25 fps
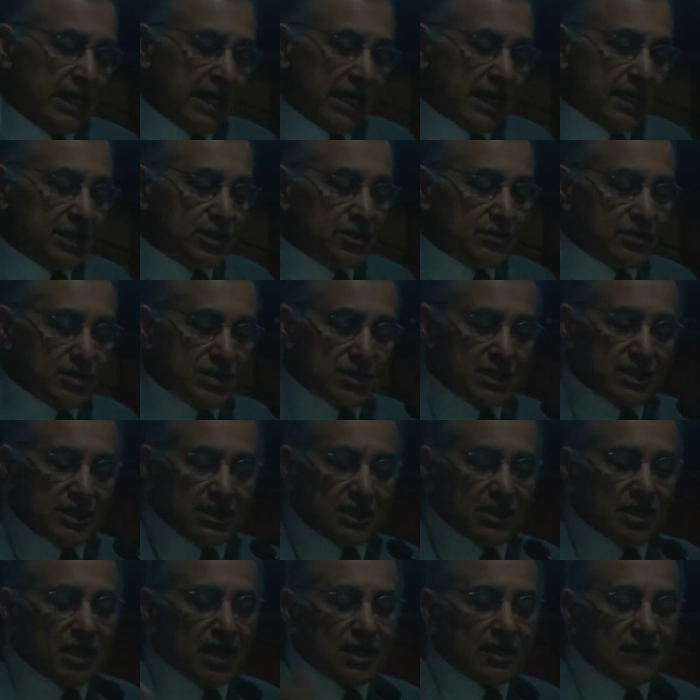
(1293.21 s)
And you see
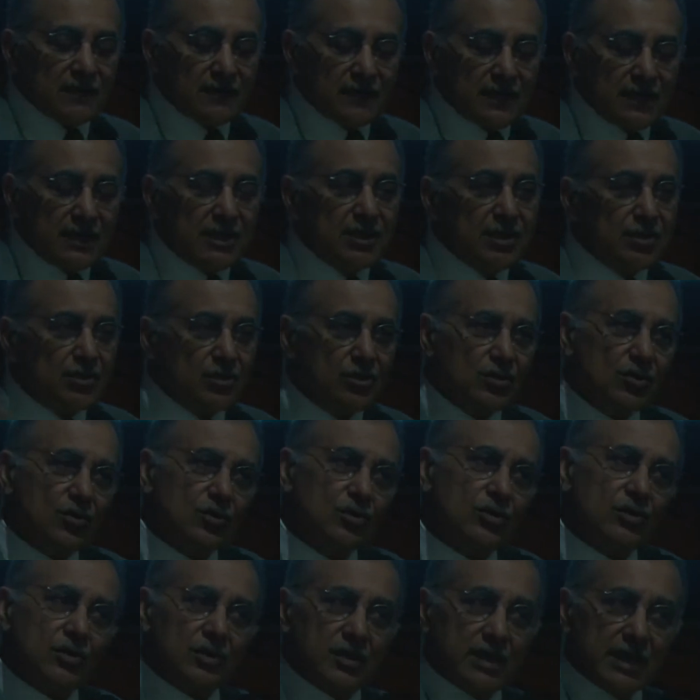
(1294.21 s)
a kind of linear
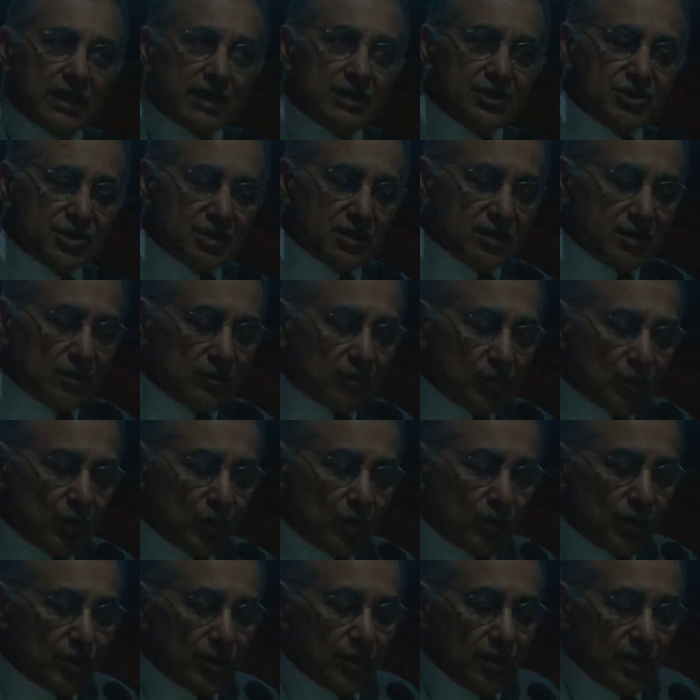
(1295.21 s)
correlation. The
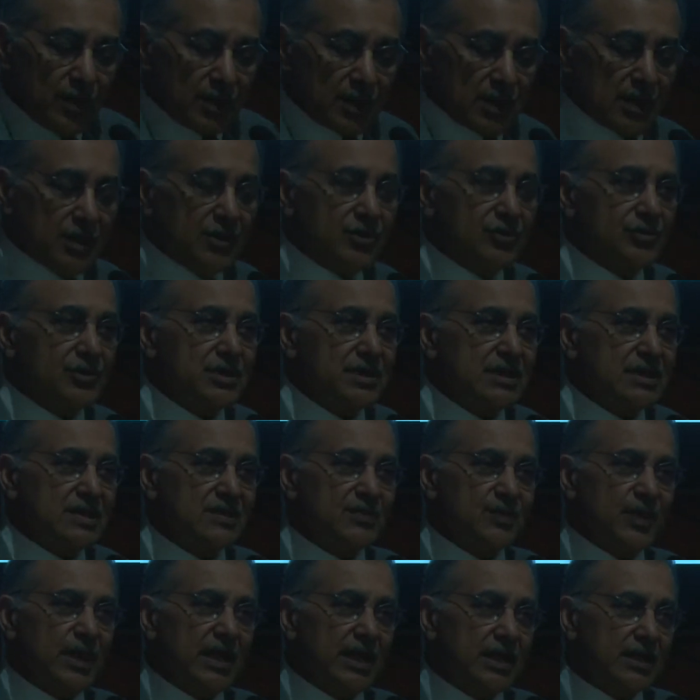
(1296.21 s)
more countries
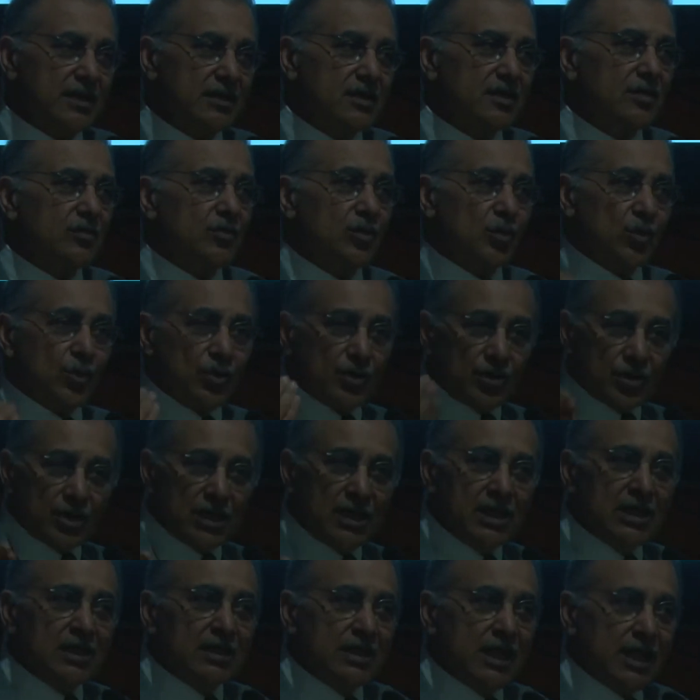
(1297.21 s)
spend, the more
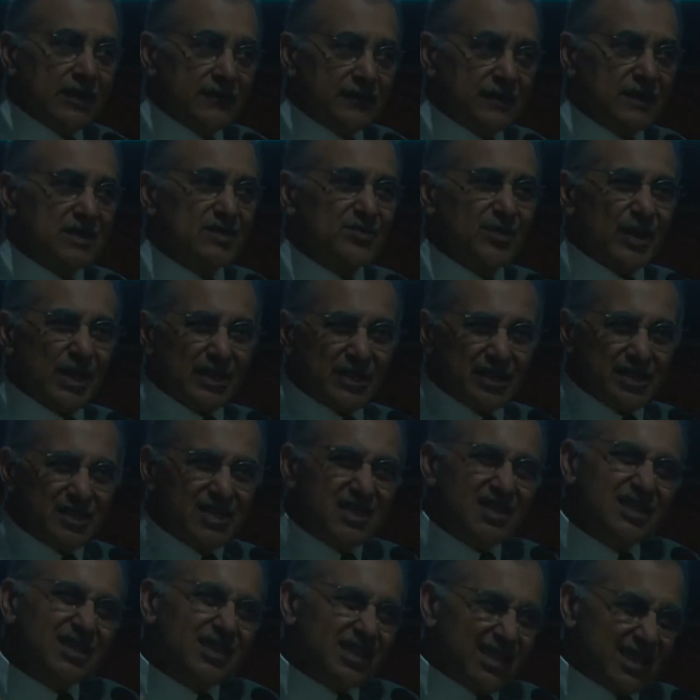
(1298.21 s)
life
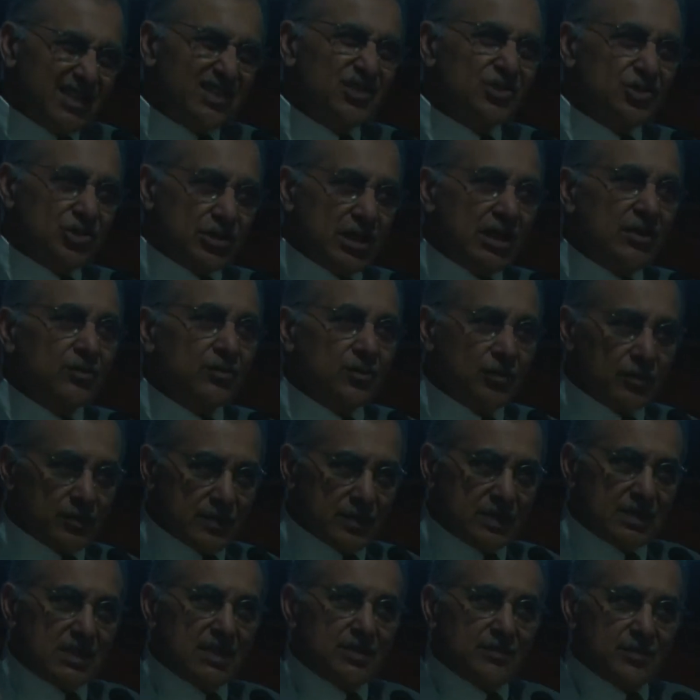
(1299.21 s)
expectancy in general
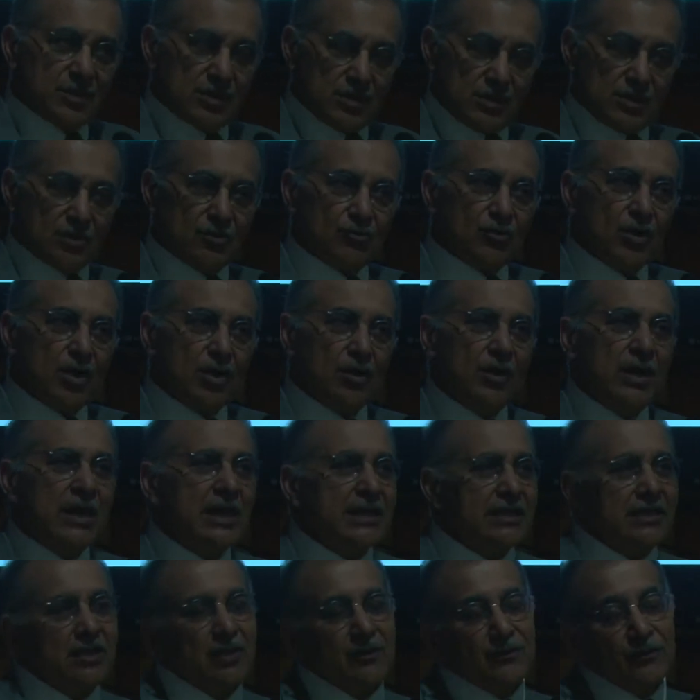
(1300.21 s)
seems to grow.
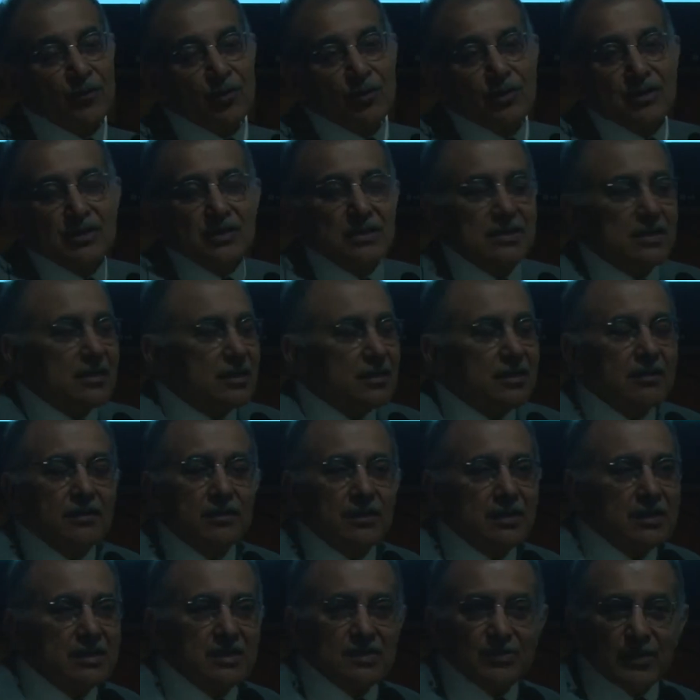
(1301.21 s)
Now, of course,
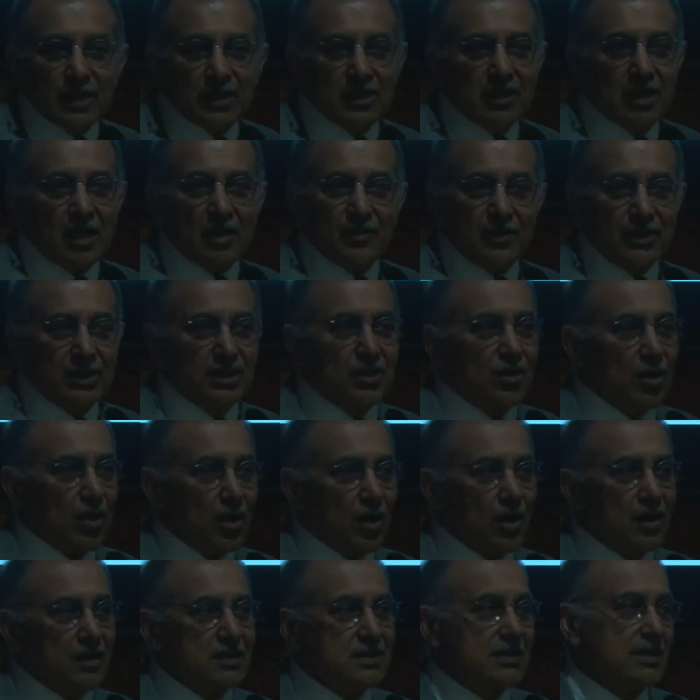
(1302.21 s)
this may not be
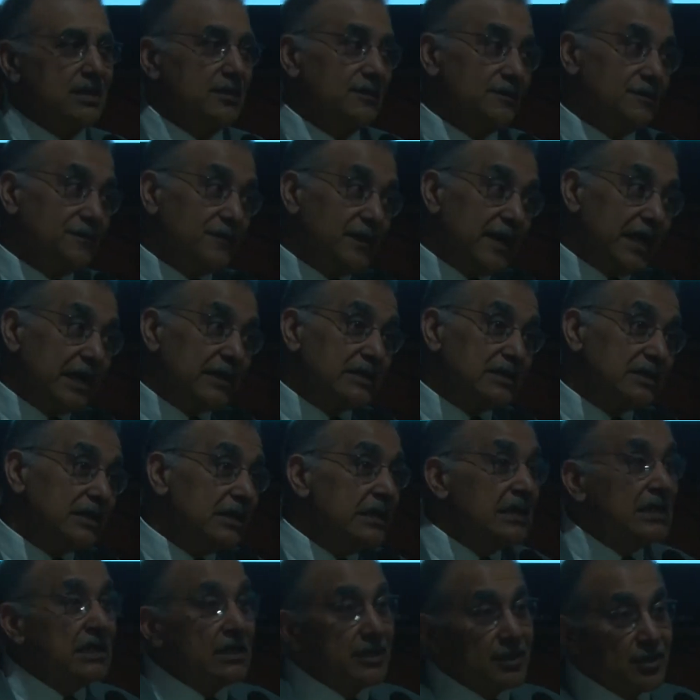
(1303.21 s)
cause and effect.
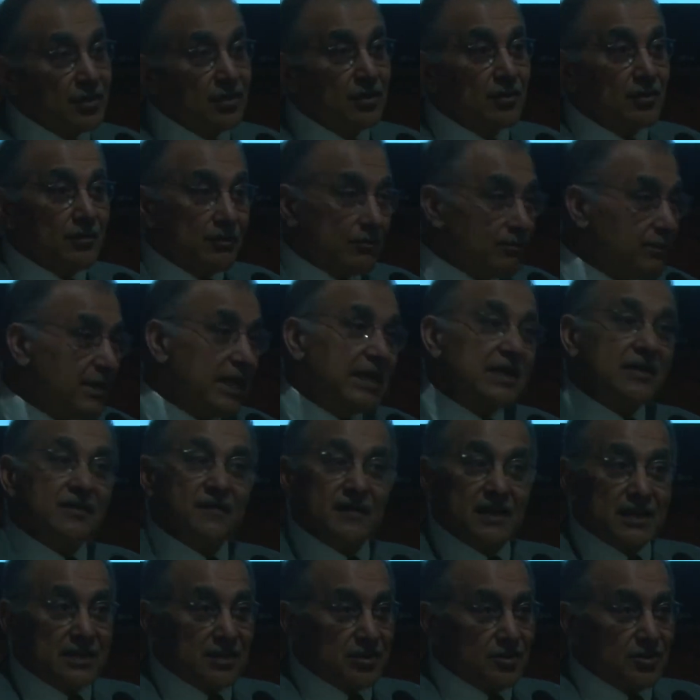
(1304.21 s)
Many
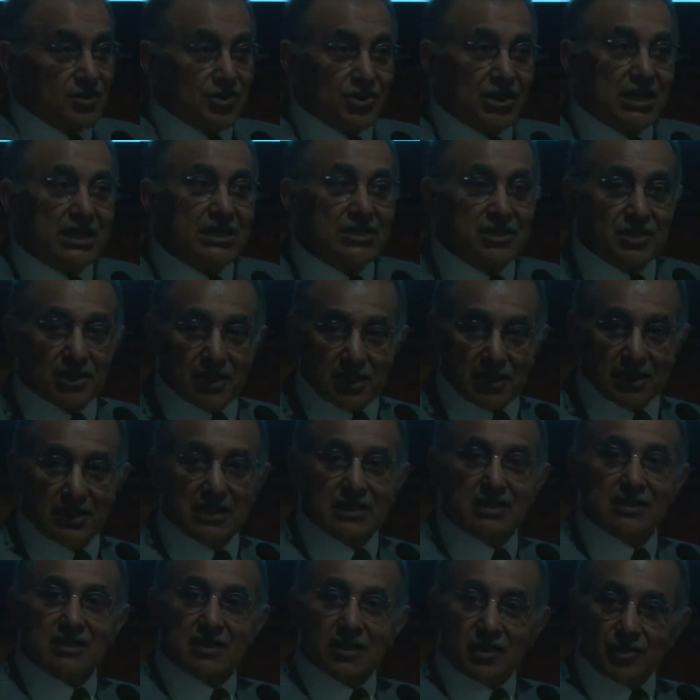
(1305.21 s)
things are changing in
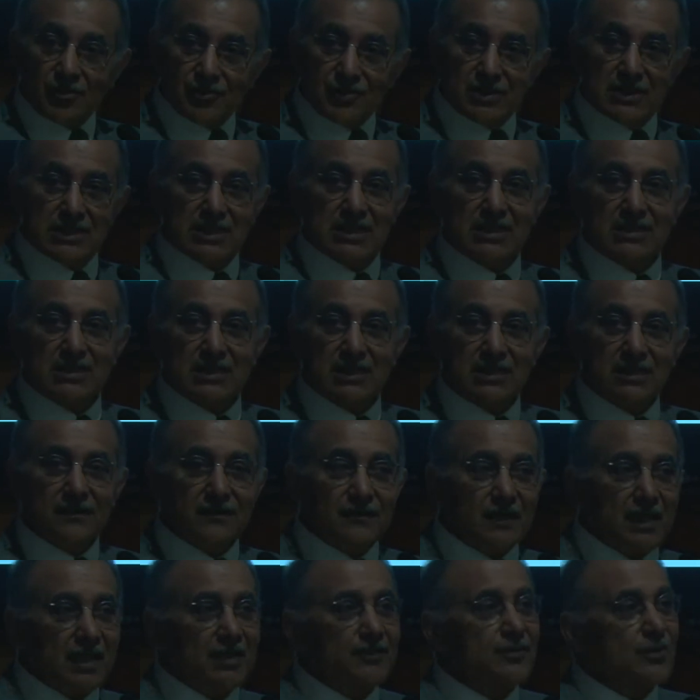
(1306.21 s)
these countries as they
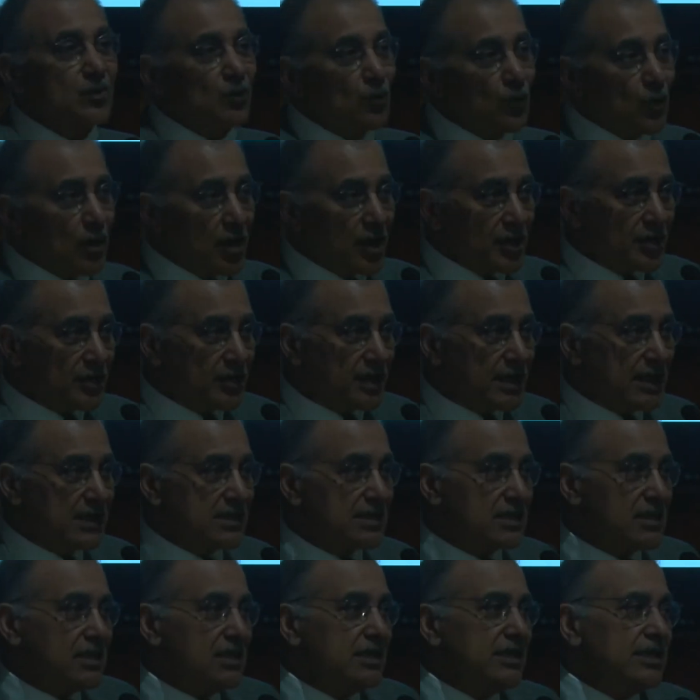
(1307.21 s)
develop. The water
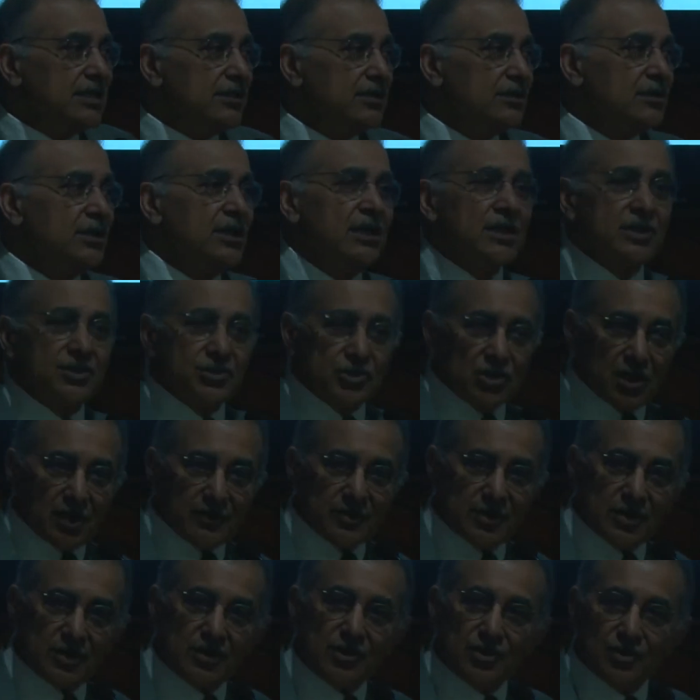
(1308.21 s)
gets cleaner,
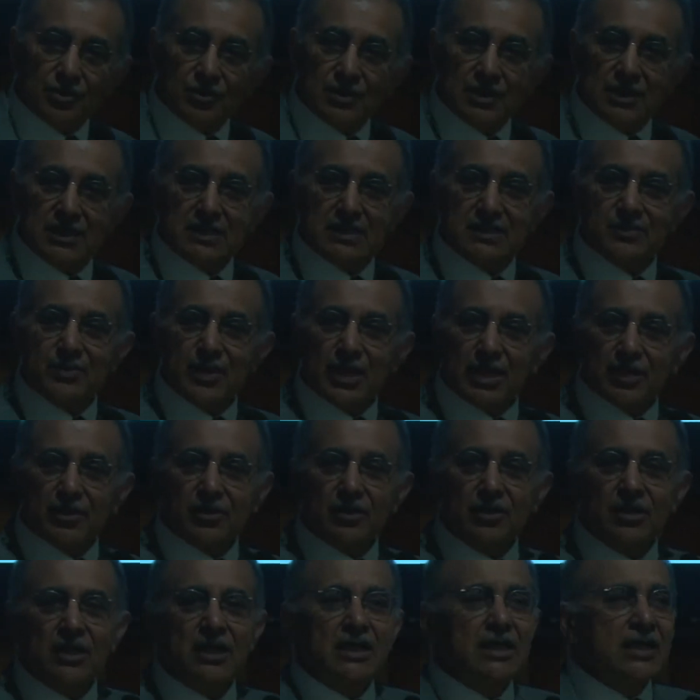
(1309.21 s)
job security is
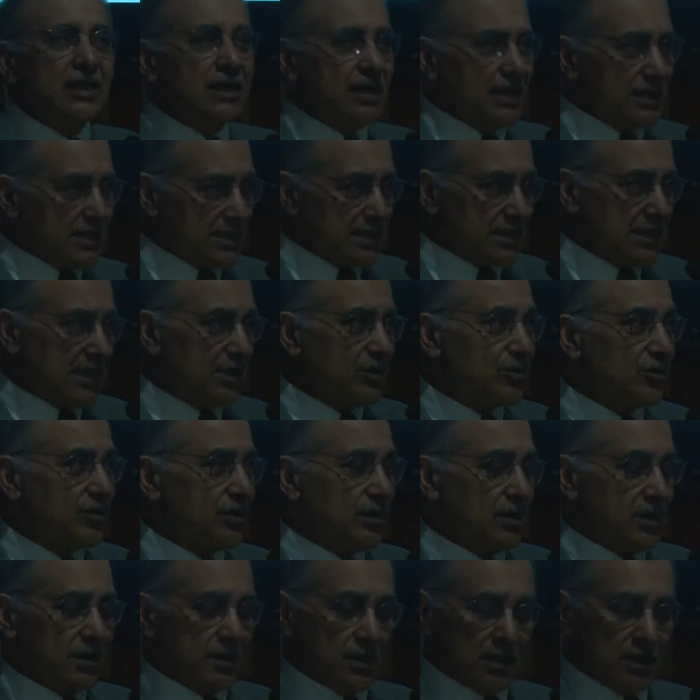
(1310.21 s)
better, etc.